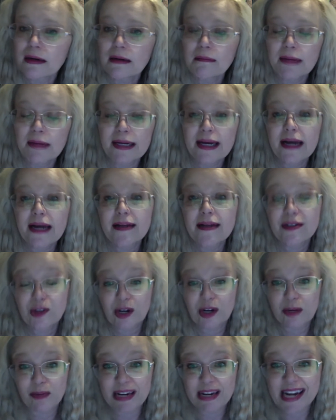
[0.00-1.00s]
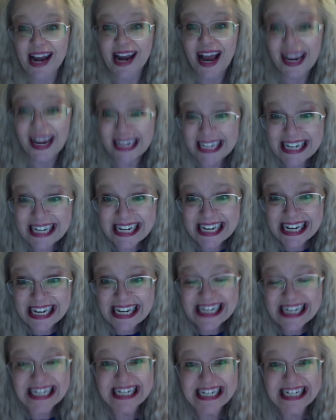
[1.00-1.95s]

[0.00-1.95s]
My dad is going to be 90